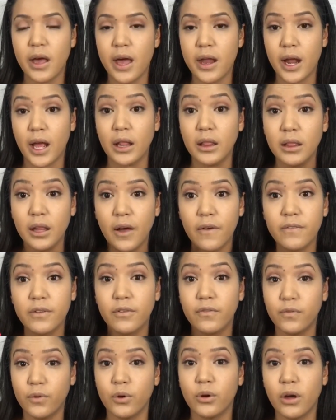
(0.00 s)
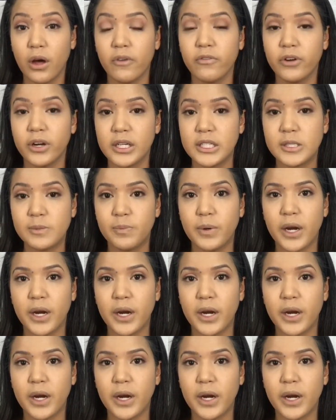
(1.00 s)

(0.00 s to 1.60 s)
and I love the full coverage,